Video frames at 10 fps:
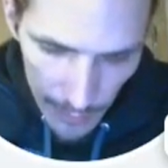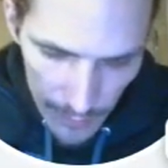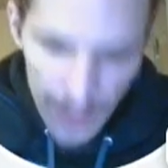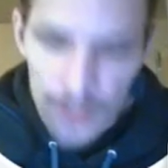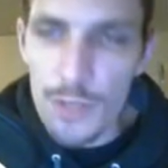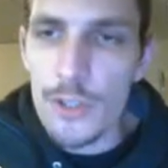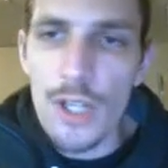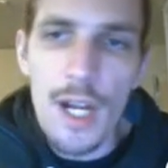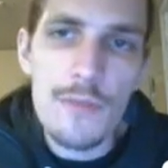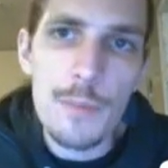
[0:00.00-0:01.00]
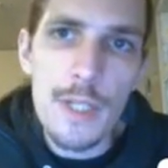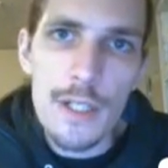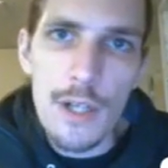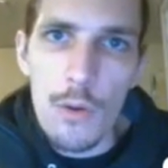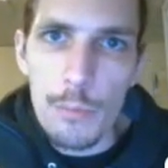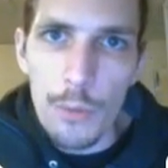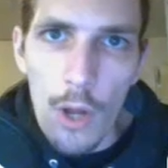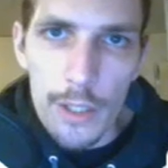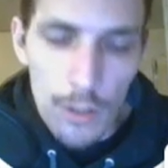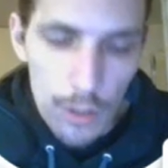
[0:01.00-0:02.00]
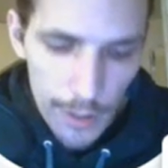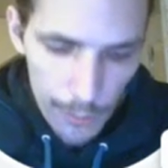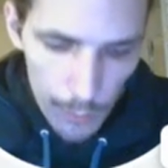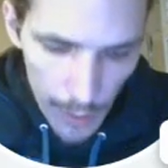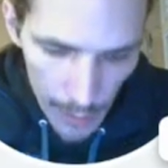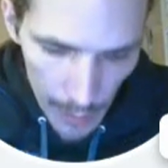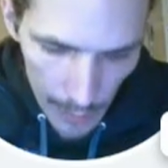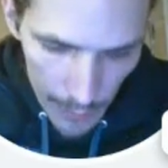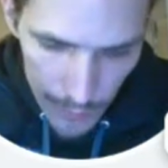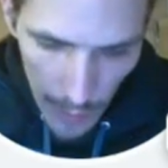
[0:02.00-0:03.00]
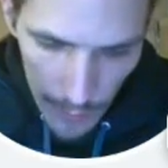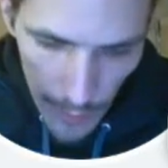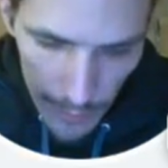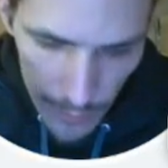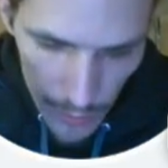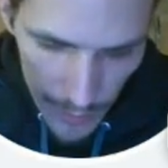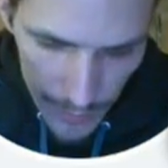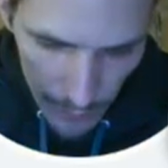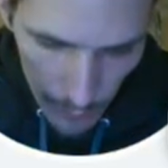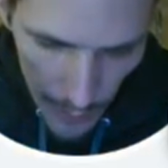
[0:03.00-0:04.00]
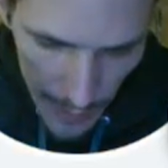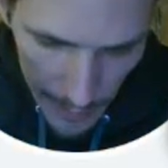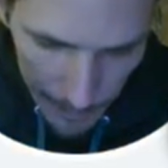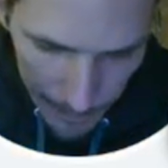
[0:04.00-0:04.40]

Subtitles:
takes too much time for me to go and block it all out. So I'd rather just read it.